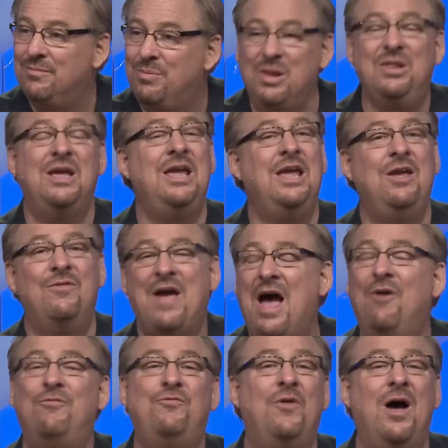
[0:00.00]
Believe,
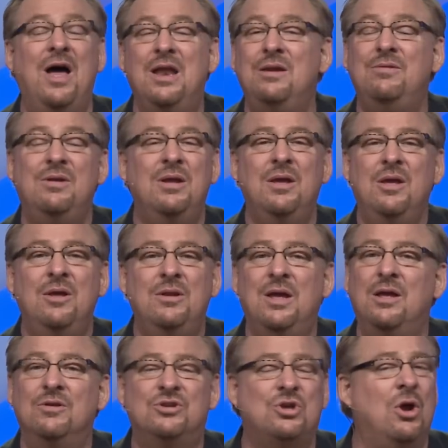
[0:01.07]
have fun.
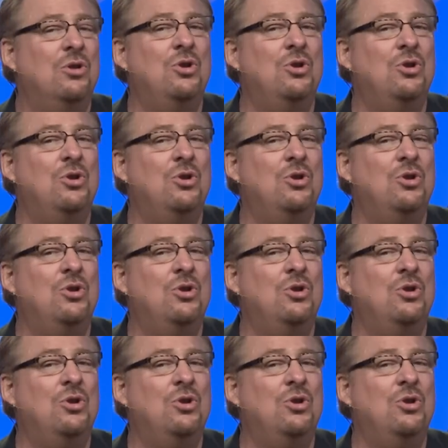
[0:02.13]
So,